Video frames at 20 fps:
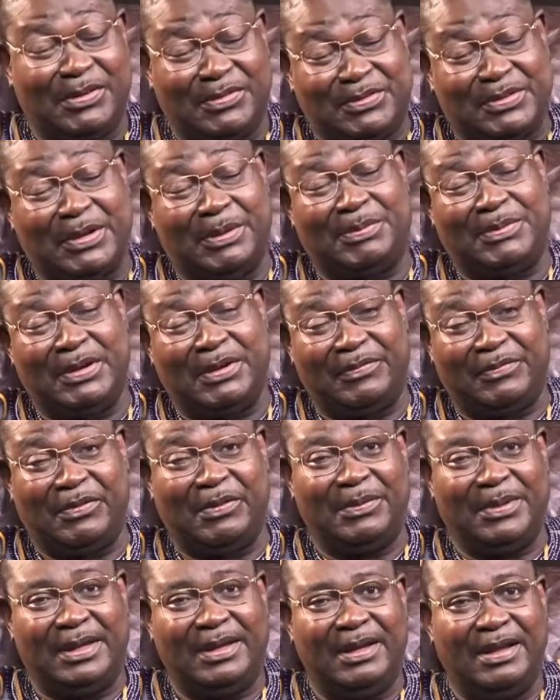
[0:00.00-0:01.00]
of scripture for
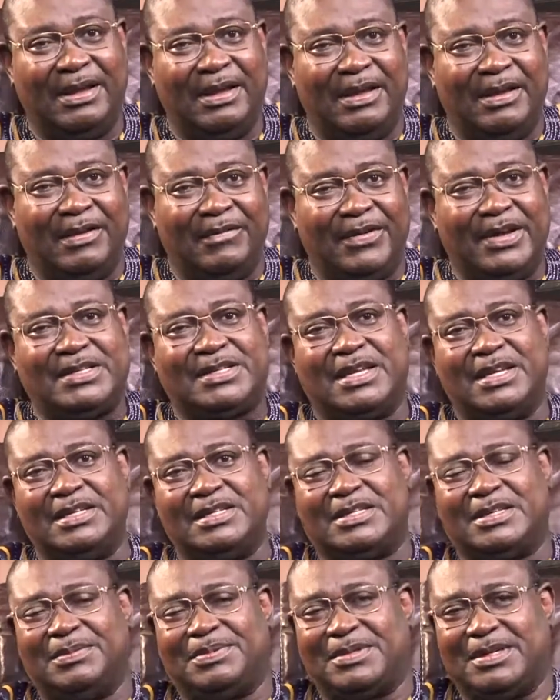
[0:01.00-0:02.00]
me. 1
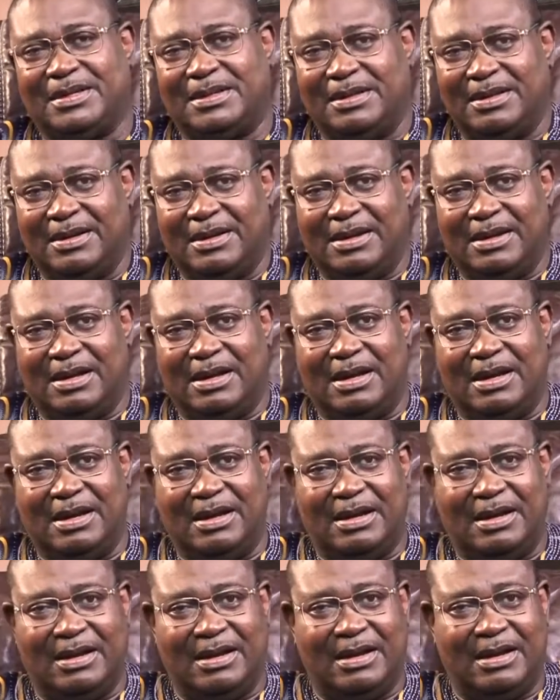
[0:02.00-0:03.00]
Kings chapter
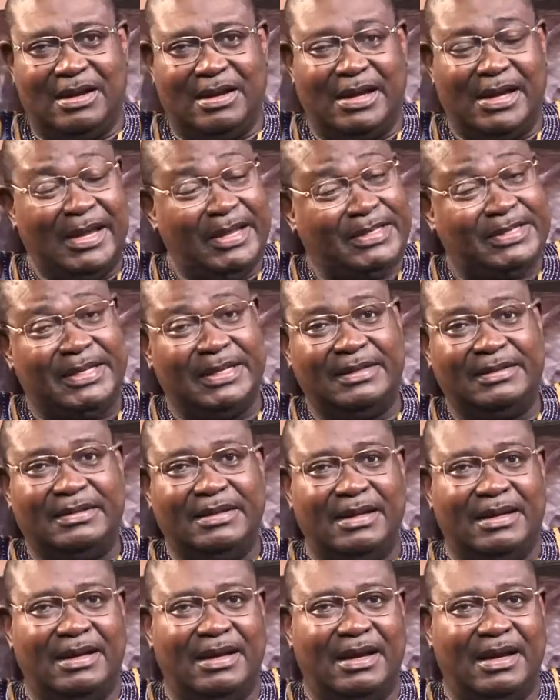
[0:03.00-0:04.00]
18
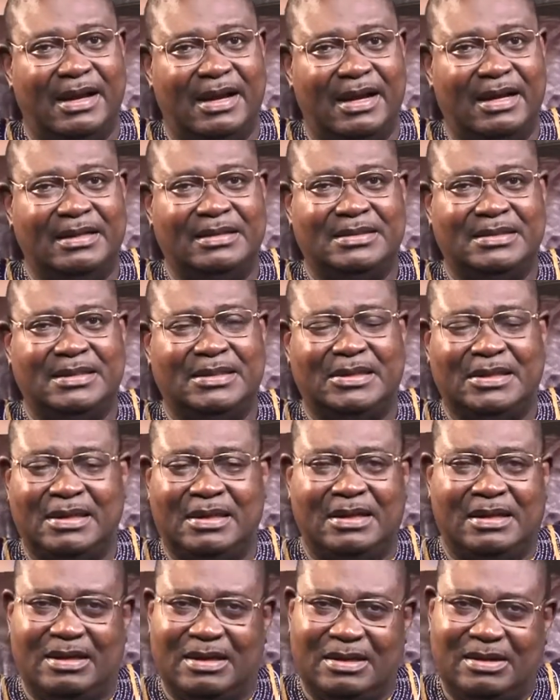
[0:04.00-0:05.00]
and
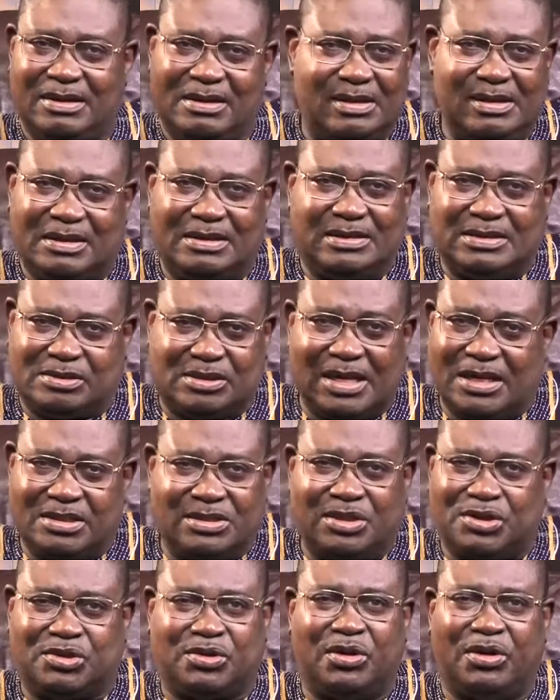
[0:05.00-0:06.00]
tells
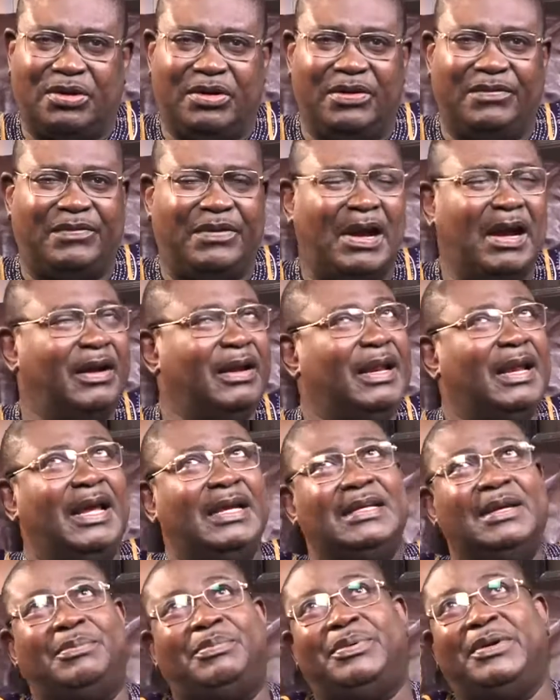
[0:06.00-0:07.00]
the story of how
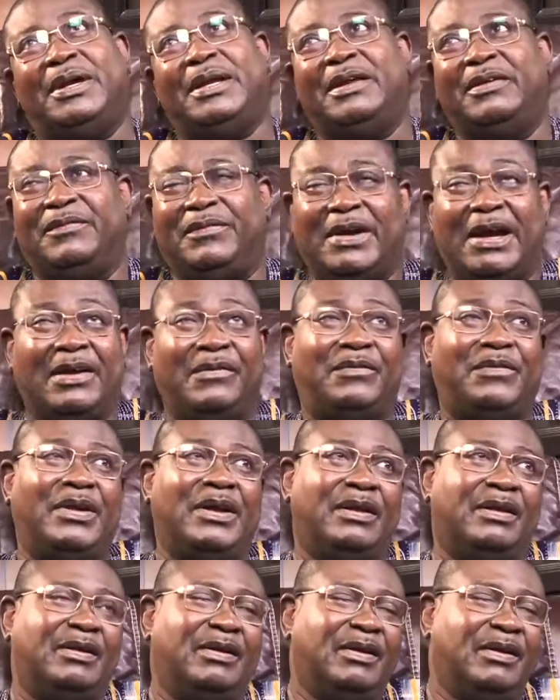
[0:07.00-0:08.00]
Elijah prayed and fire
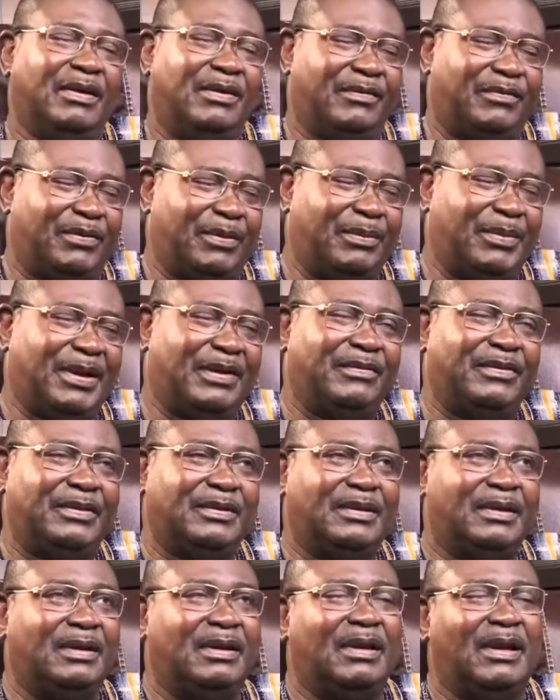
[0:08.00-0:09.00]
fell from heaven
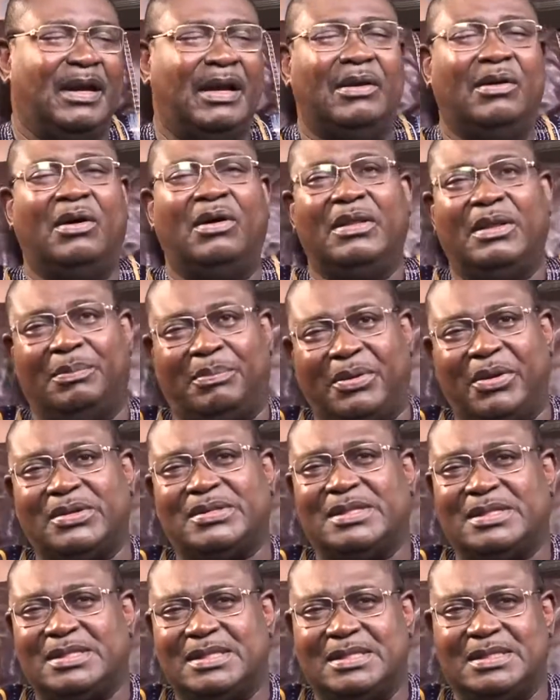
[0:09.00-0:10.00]
and all the
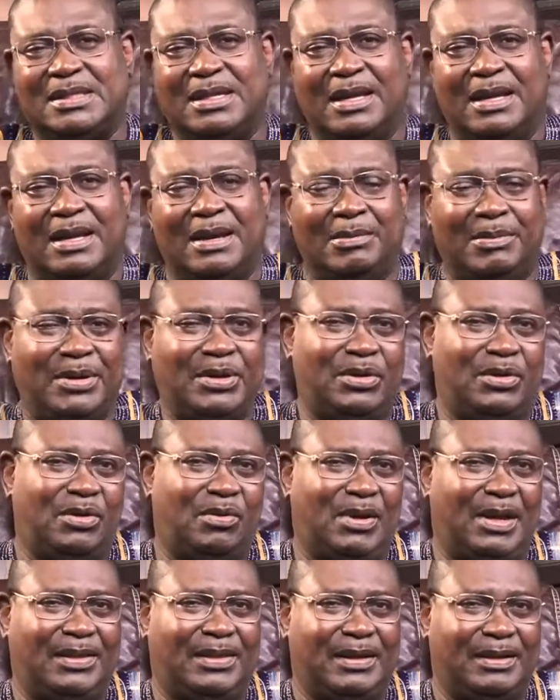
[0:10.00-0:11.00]
processes. But you know
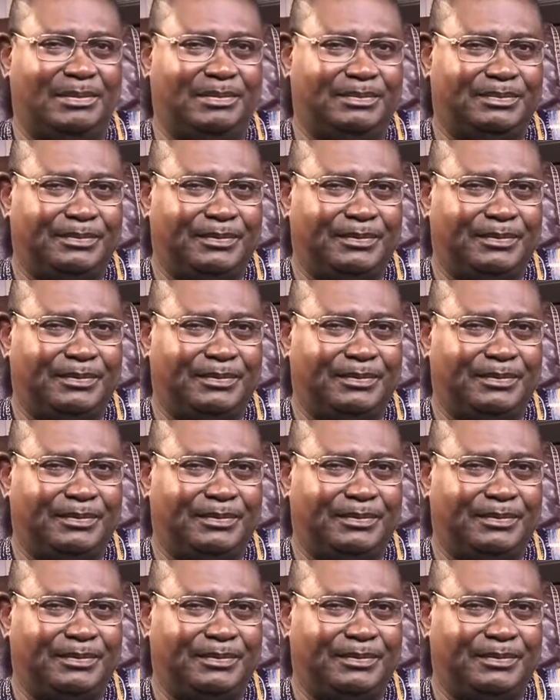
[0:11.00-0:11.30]
one thing,